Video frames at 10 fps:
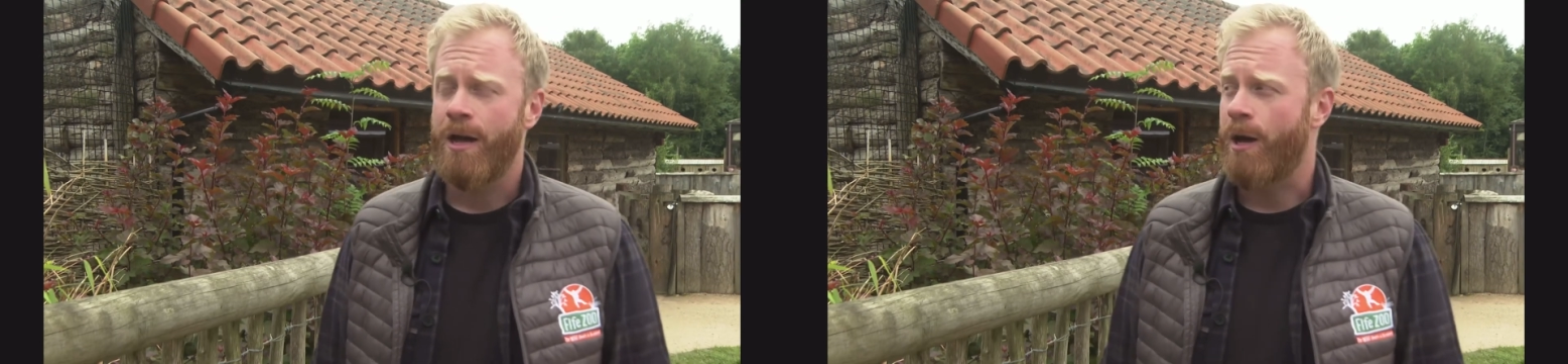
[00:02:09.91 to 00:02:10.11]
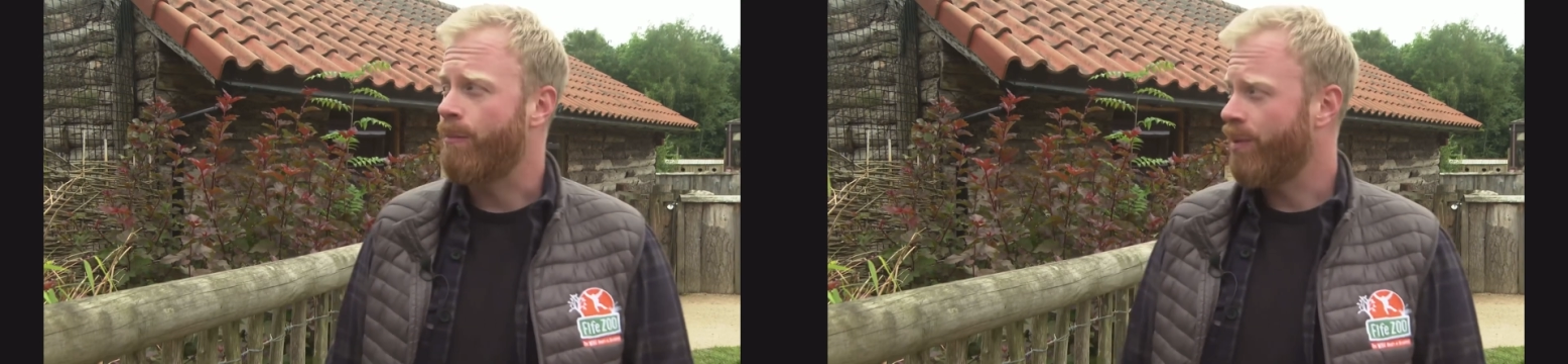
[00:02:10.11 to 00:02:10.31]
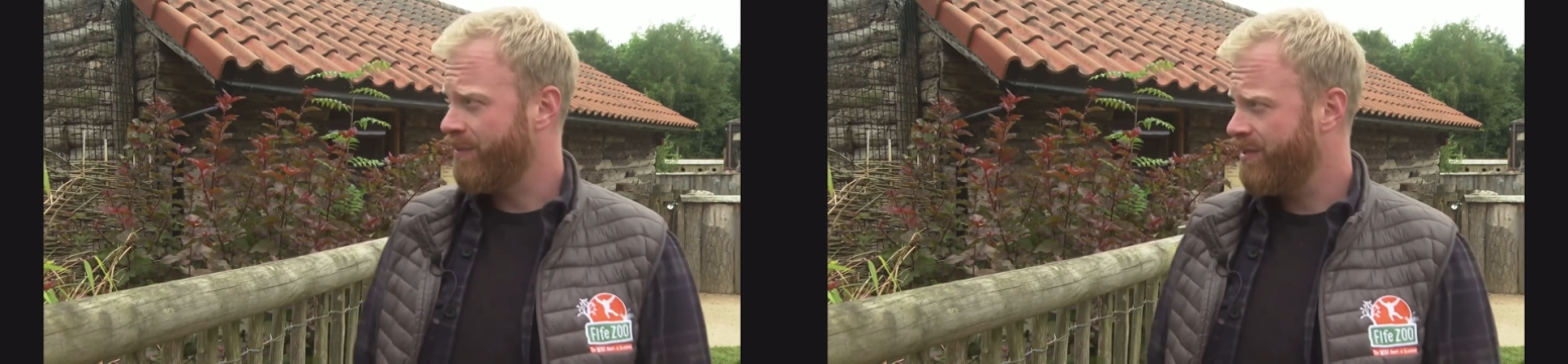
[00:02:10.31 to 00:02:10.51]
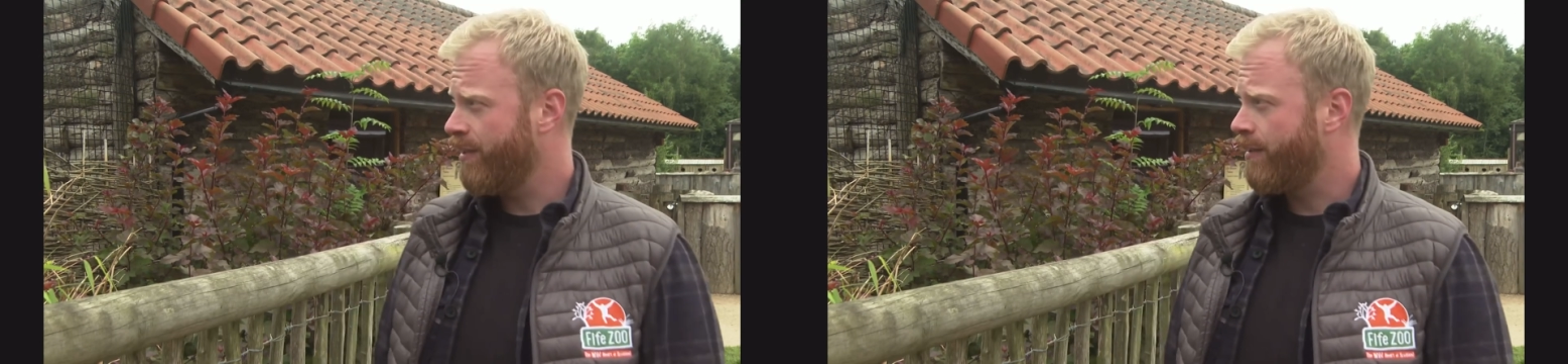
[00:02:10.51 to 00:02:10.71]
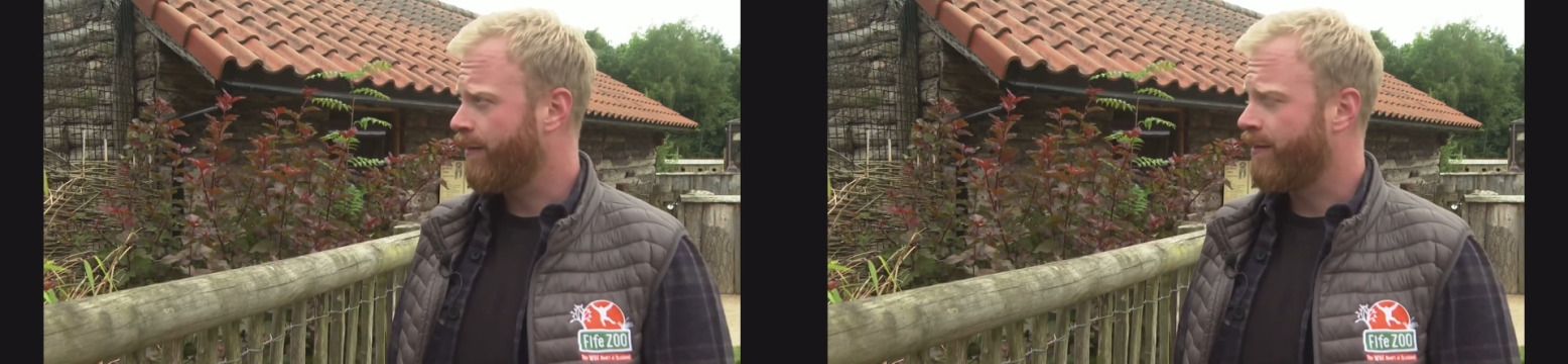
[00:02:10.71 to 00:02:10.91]
but
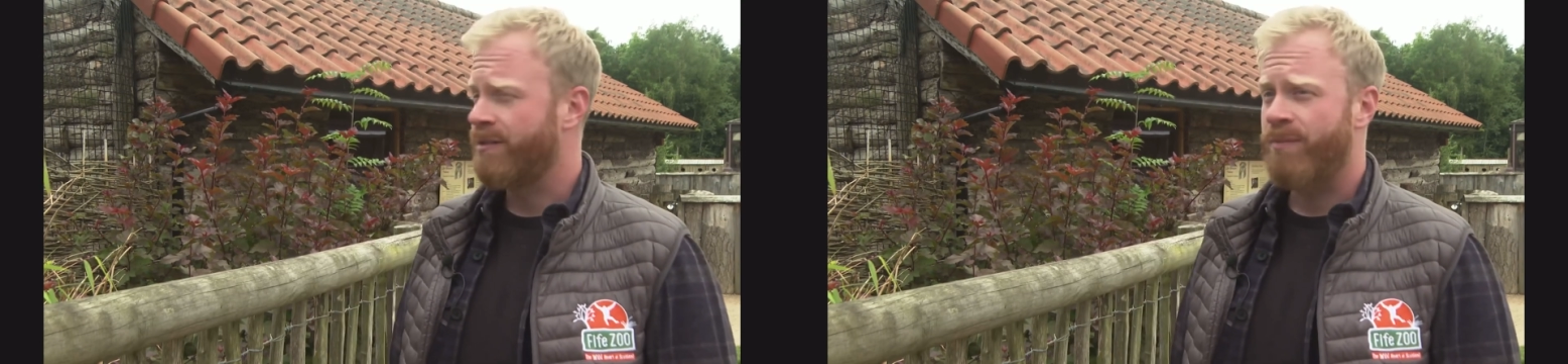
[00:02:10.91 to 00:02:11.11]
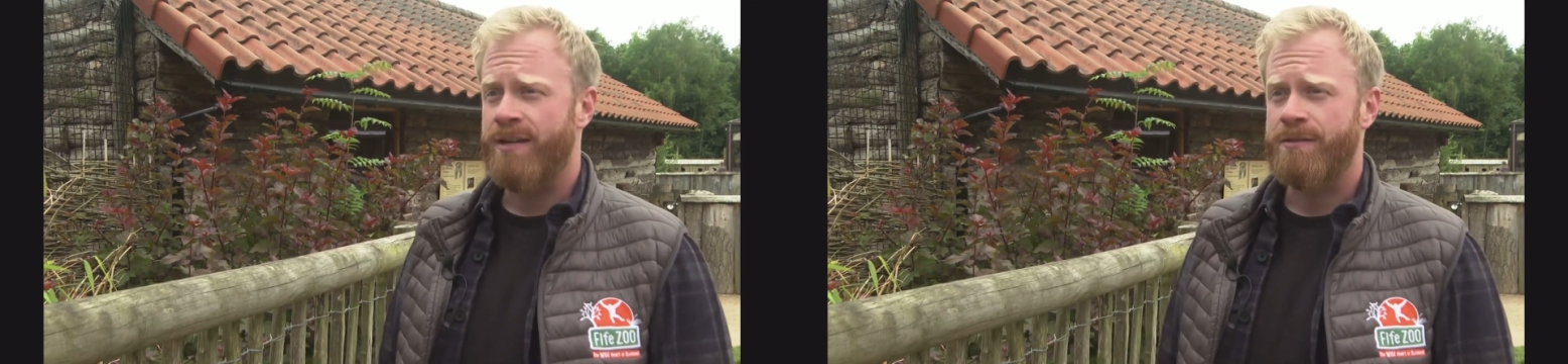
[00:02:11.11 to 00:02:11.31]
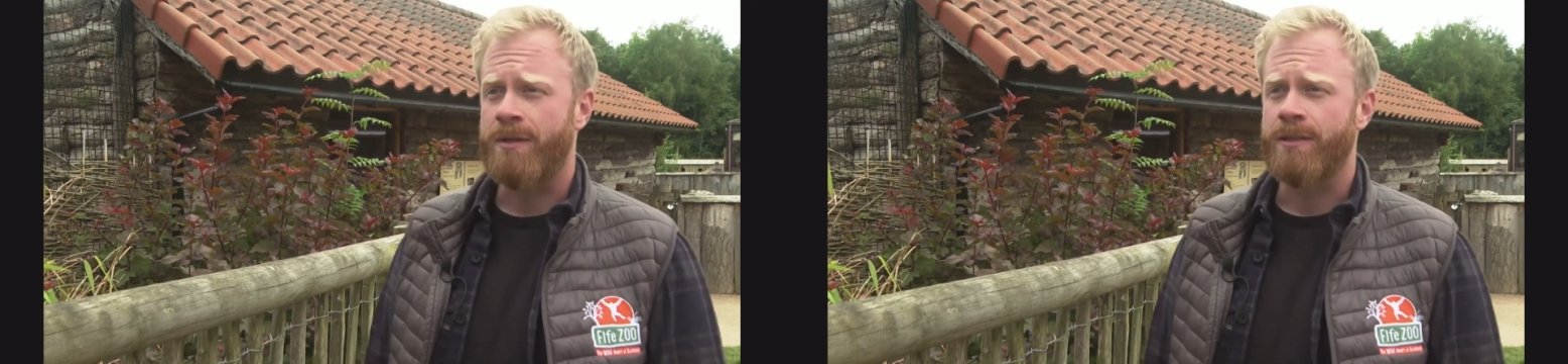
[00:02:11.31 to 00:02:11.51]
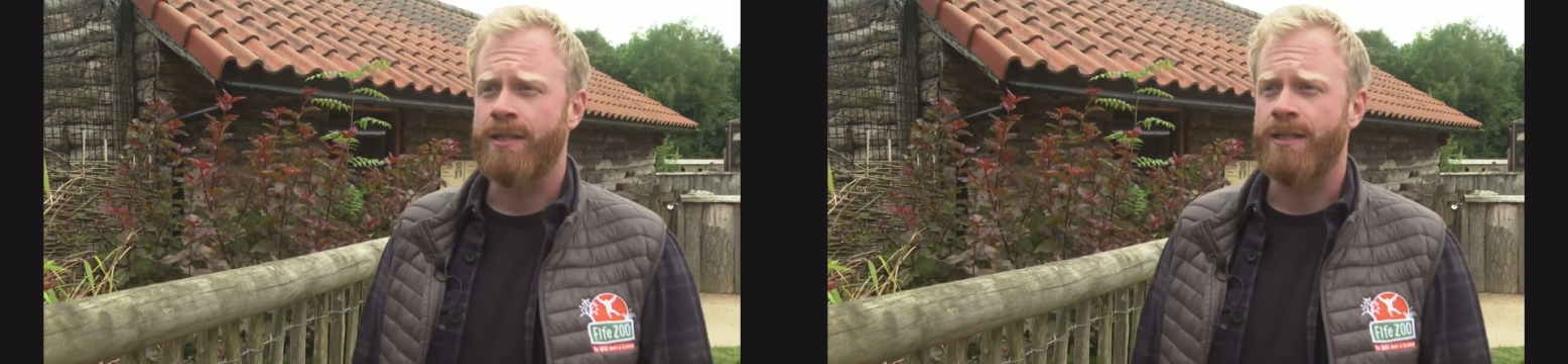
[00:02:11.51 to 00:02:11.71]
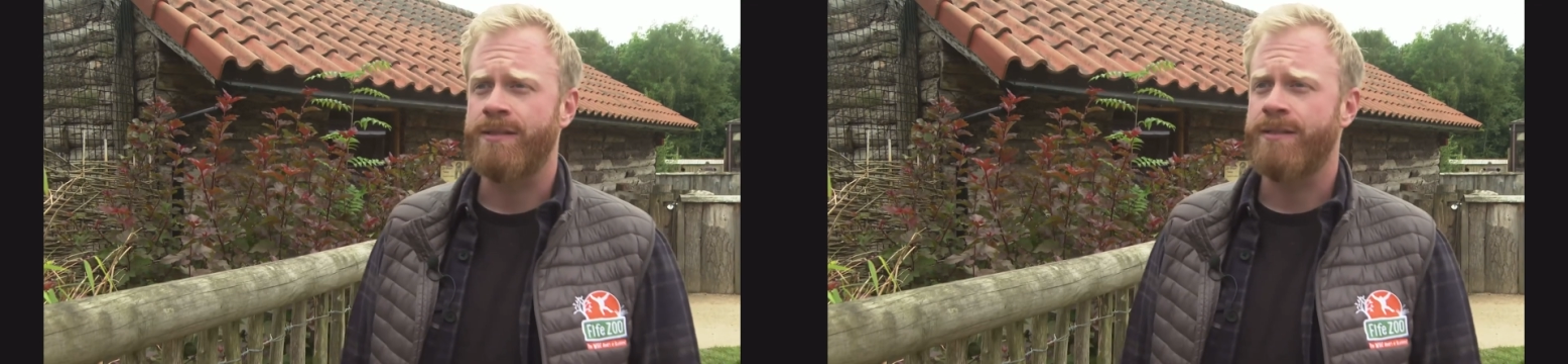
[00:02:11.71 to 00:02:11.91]
particularly the Debraza
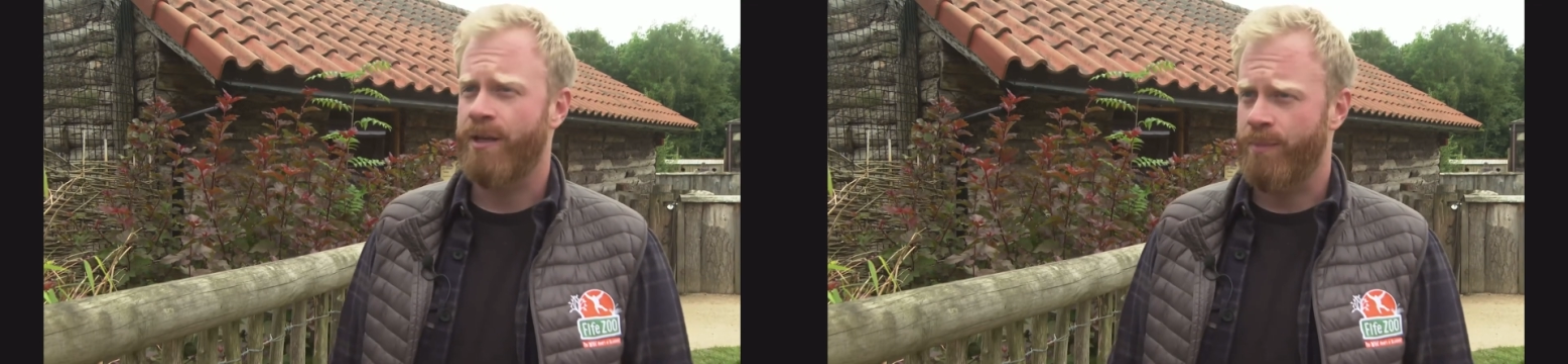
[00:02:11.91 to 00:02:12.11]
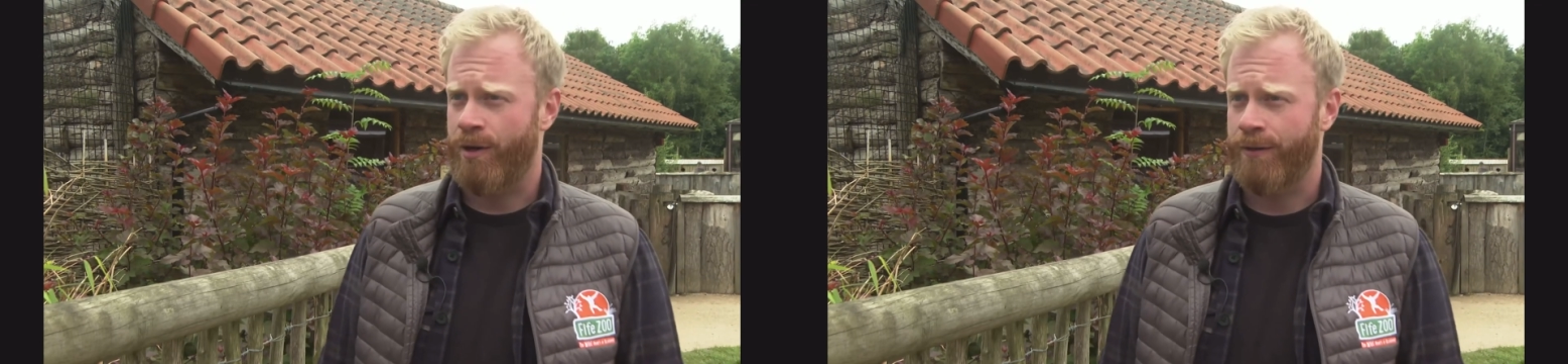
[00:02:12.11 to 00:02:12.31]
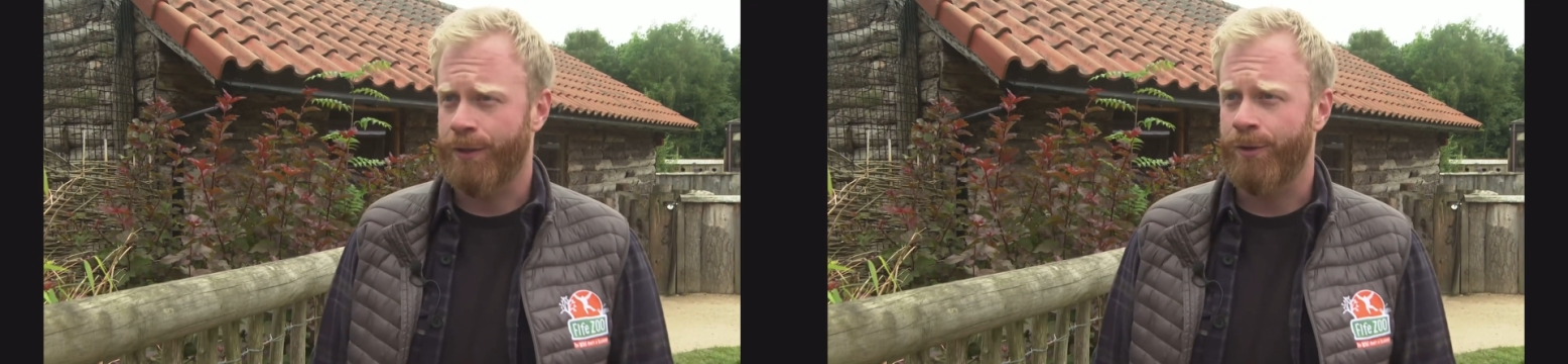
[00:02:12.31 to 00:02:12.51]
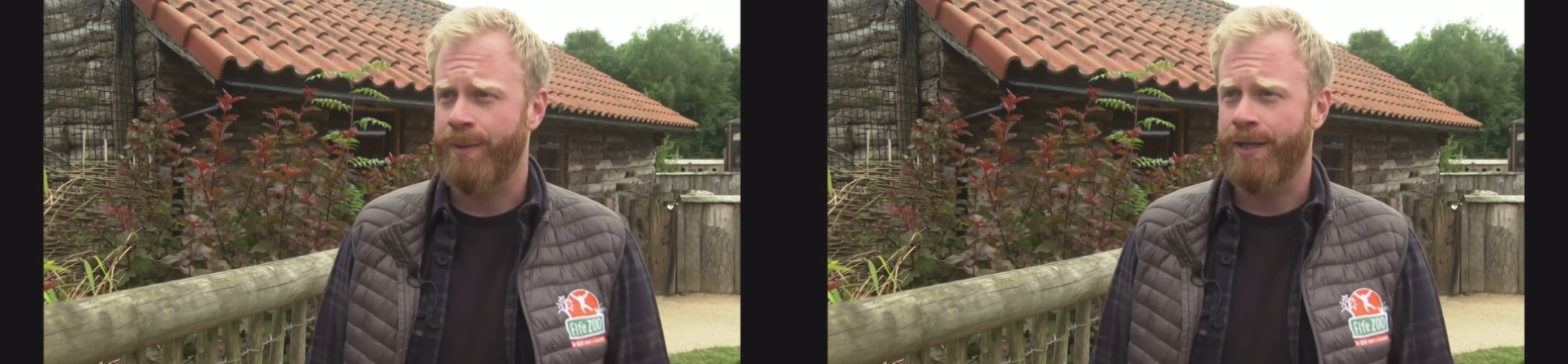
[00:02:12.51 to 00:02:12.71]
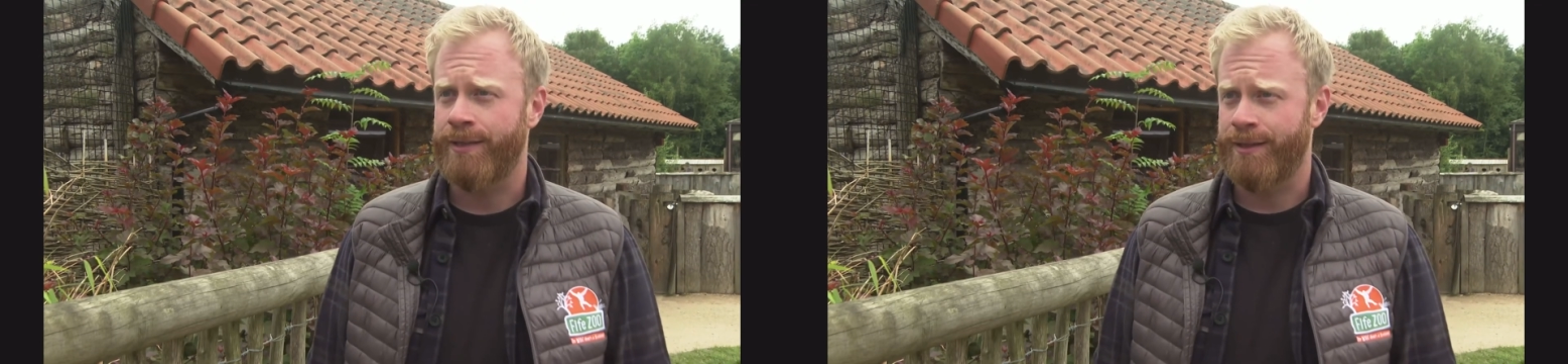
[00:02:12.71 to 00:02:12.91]
monkeys. They're part of the
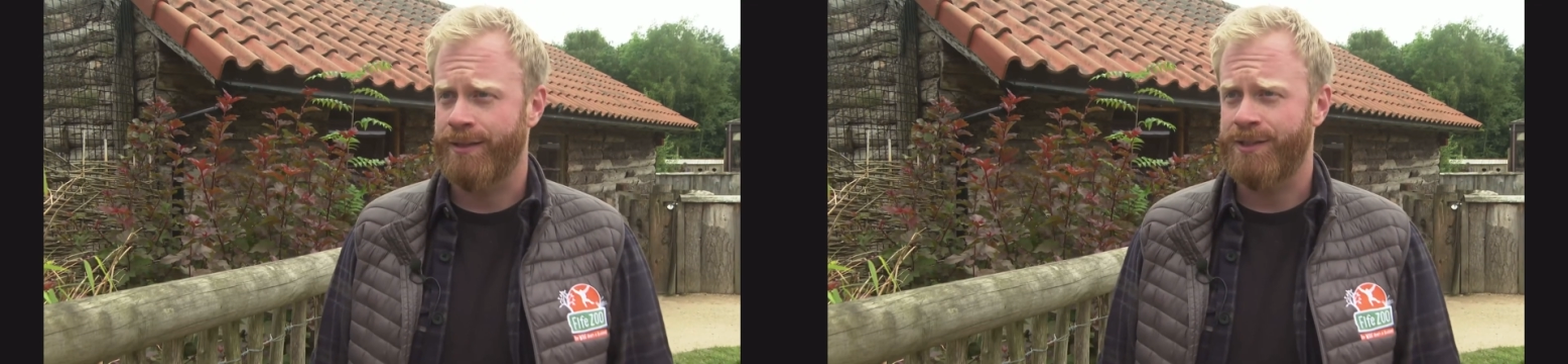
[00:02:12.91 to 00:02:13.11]
European Endangered